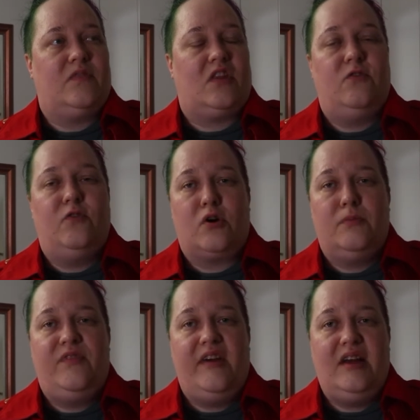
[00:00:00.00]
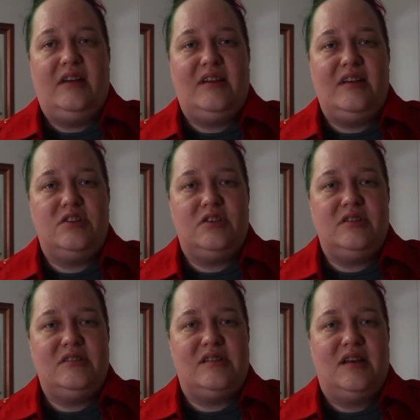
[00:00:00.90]
form-fitting
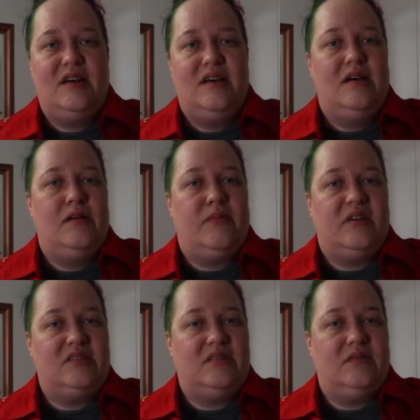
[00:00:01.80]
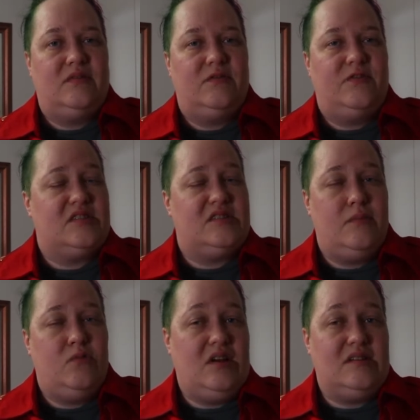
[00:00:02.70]
t-shirts, but for
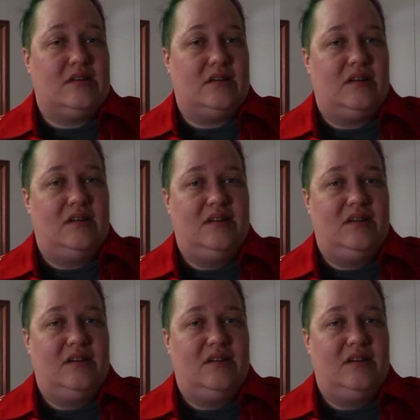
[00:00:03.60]
some reason